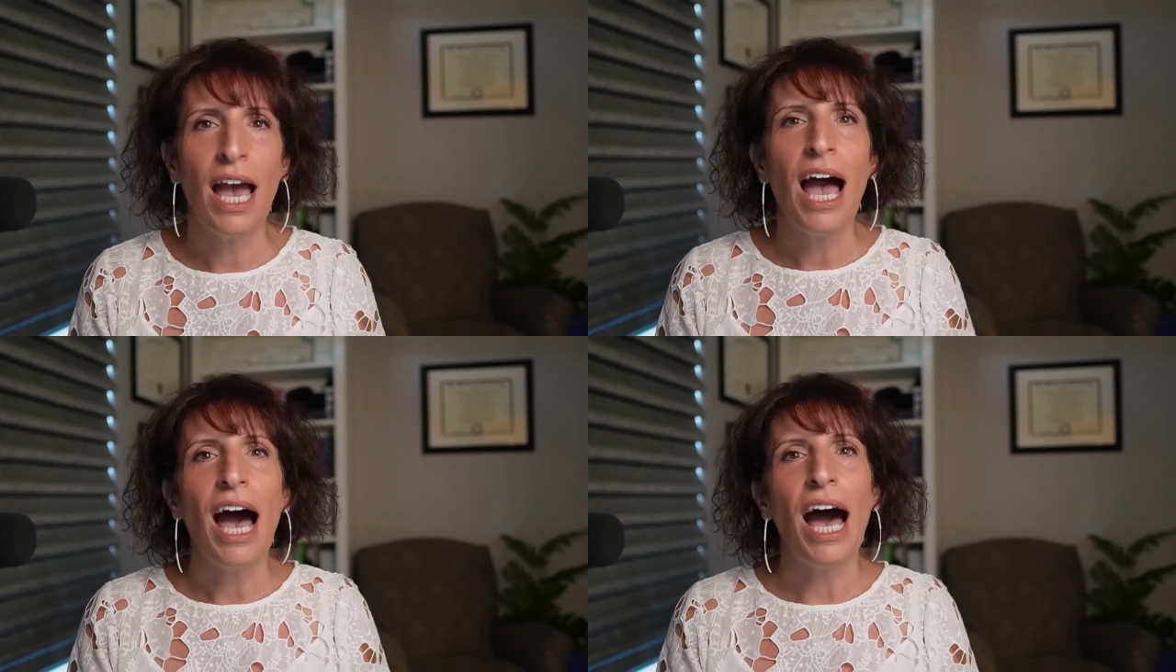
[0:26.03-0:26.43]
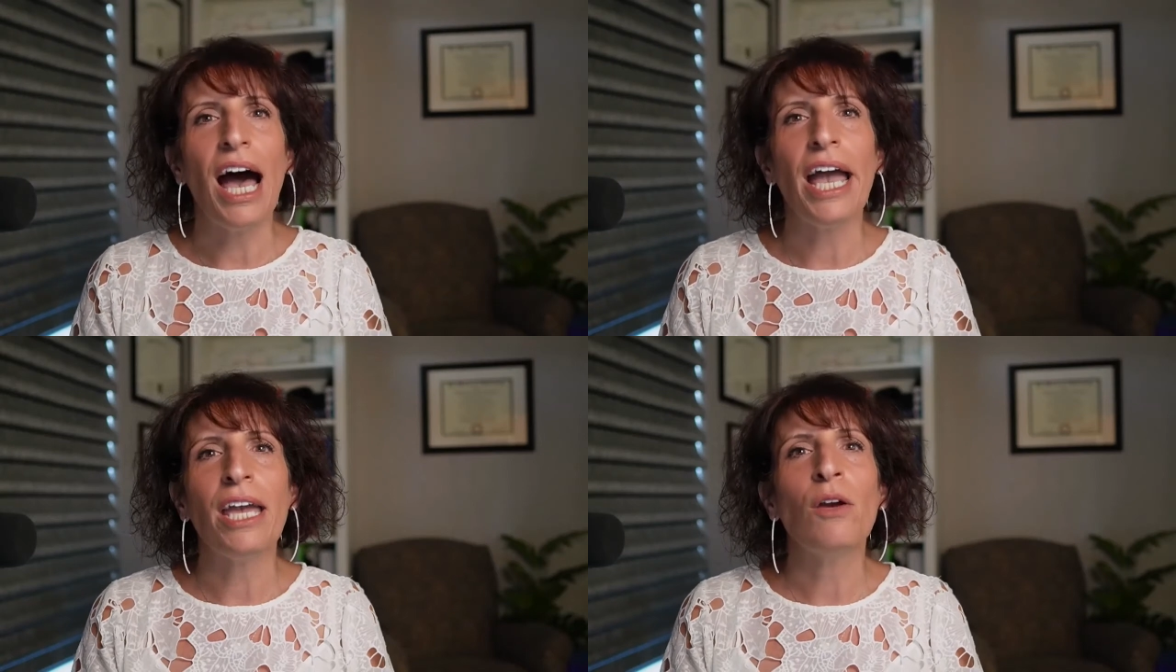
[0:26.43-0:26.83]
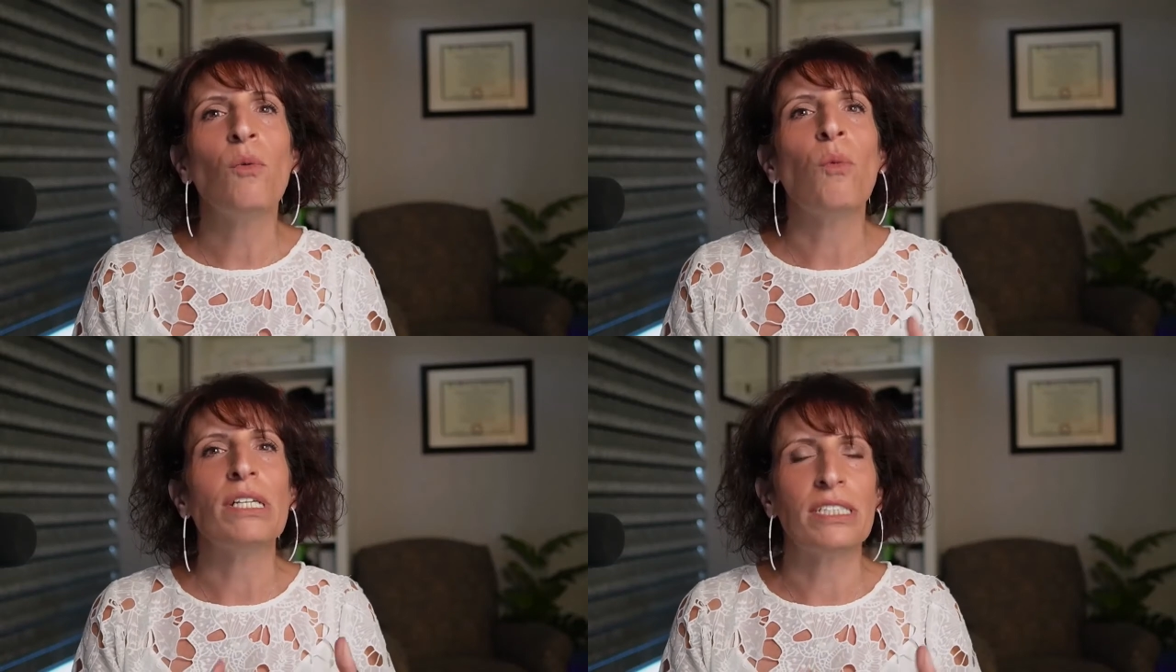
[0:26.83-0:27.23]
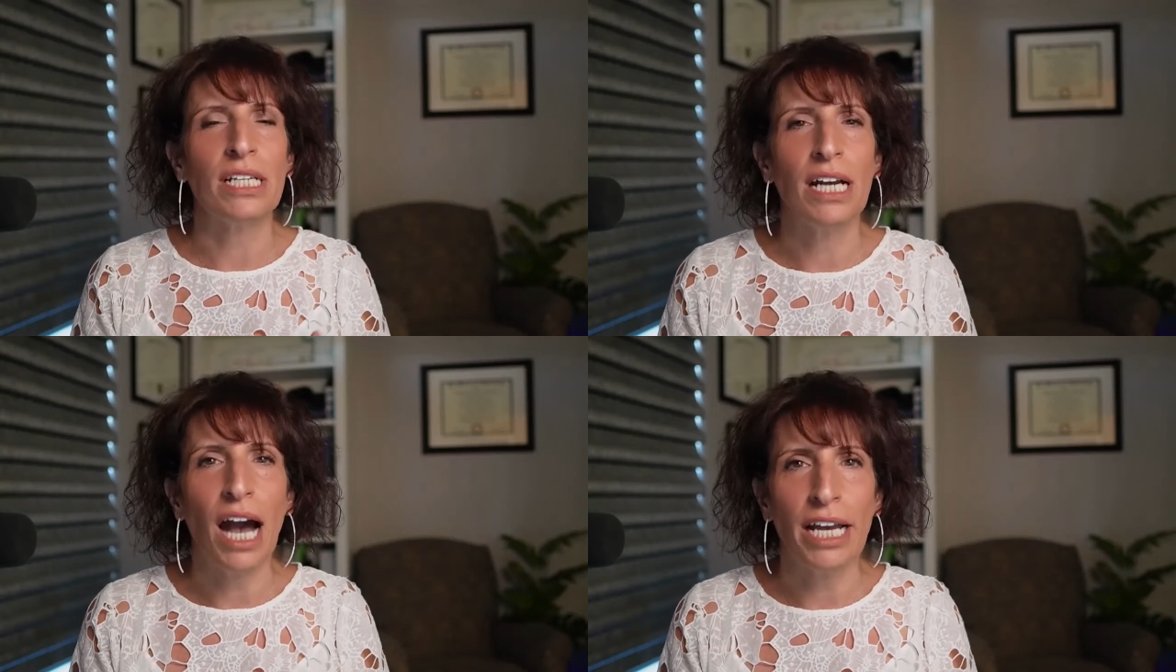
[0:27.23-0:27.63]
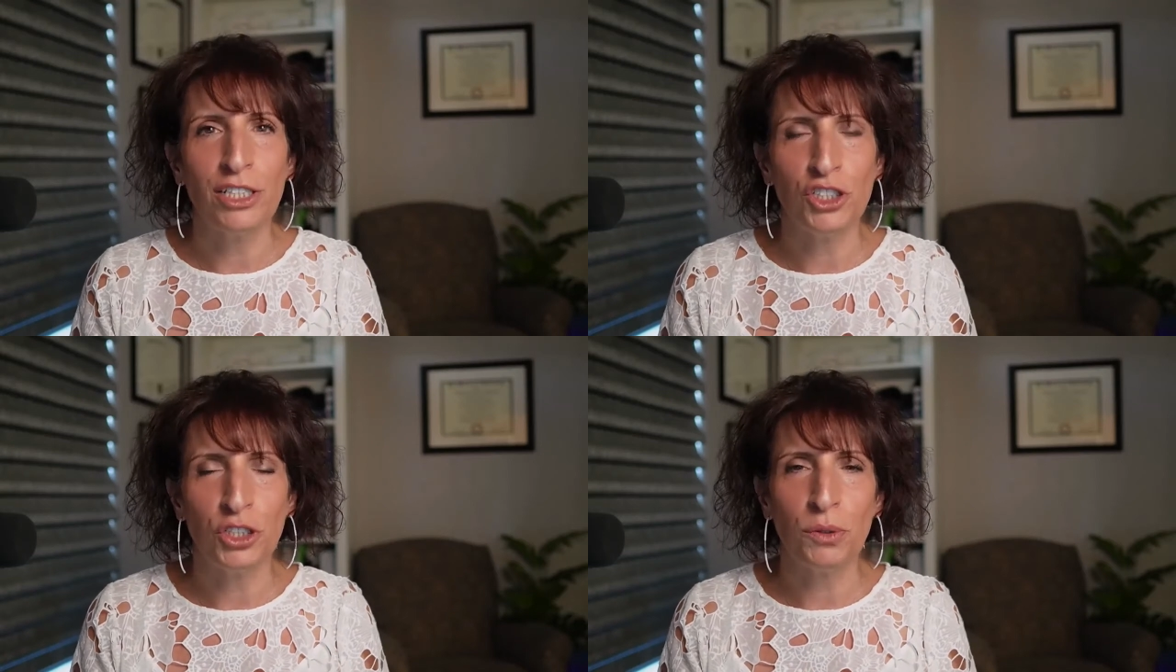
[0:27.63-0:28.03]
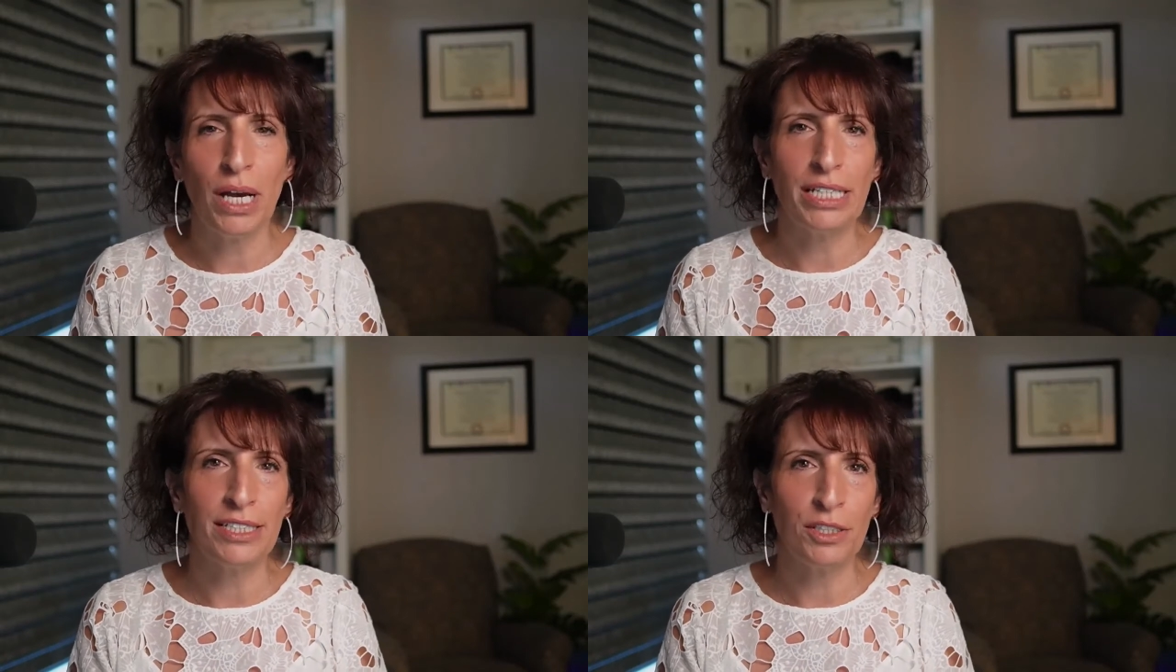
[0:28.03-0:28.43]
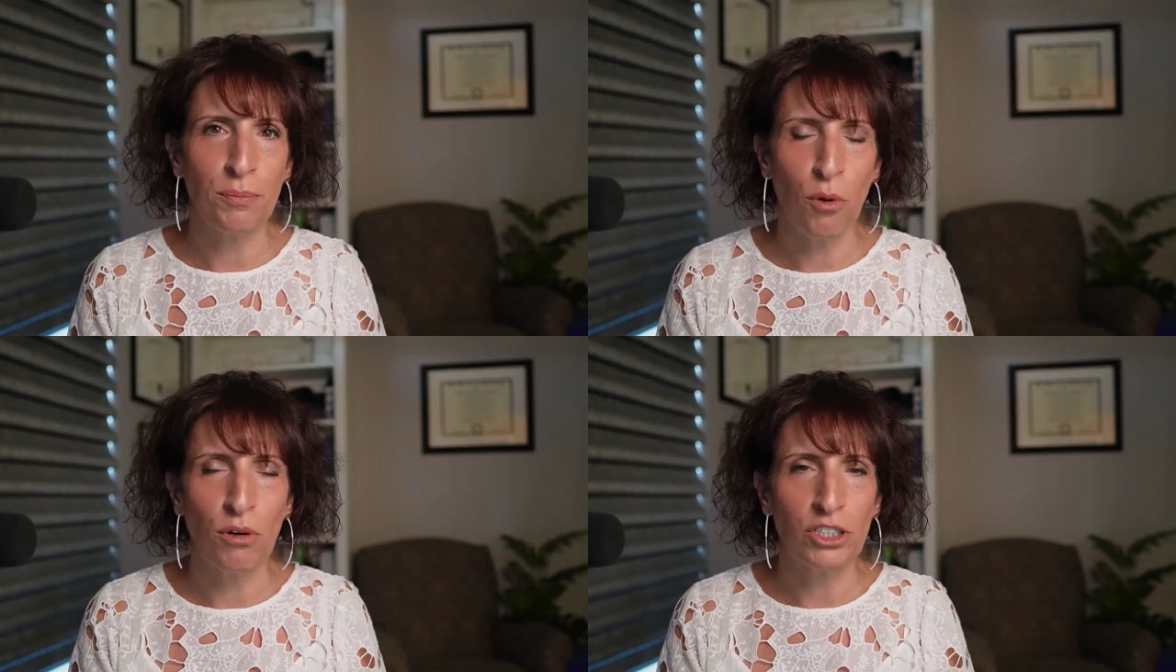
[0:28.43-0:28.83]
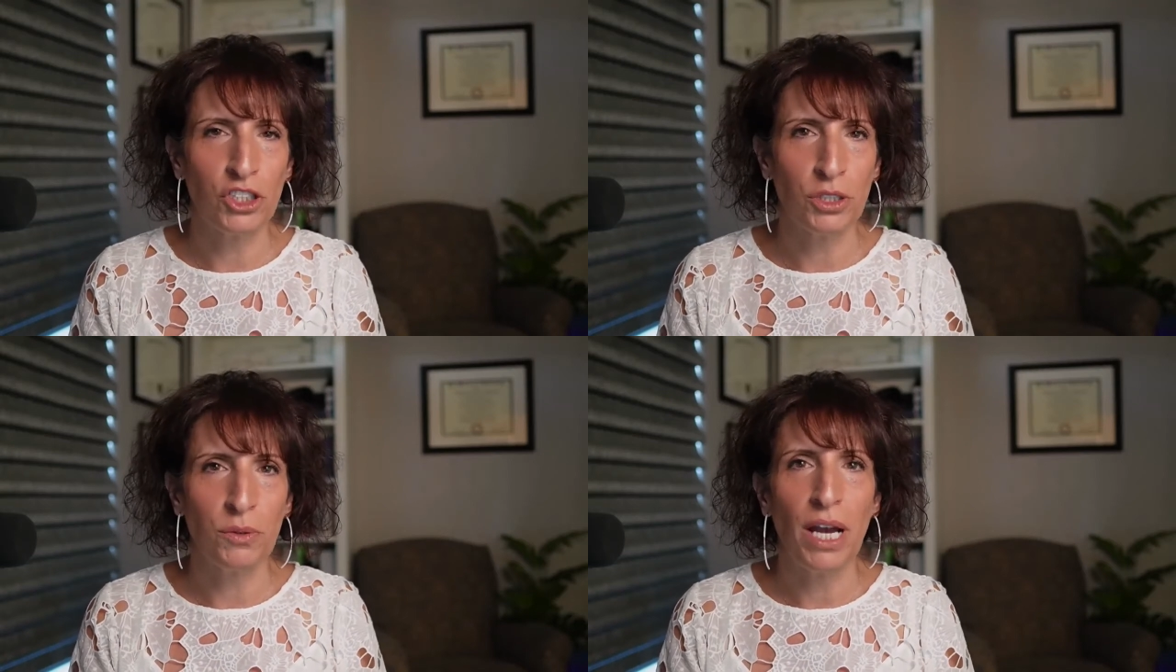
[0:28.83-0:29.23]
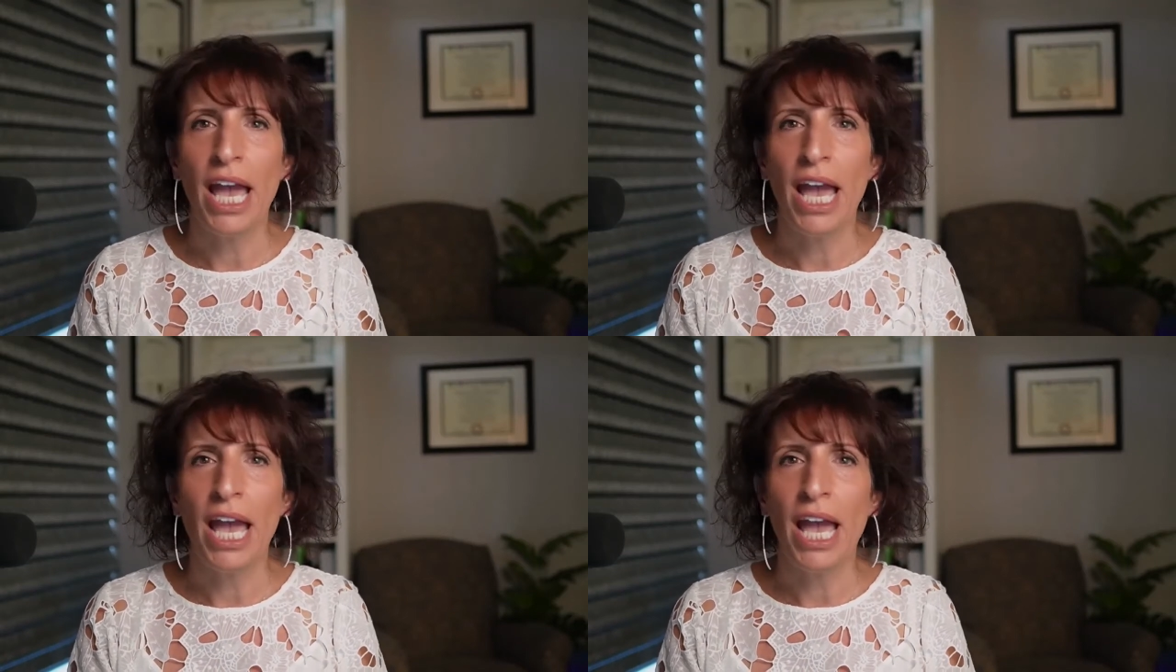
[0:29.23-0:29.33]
I want to guide you and support you,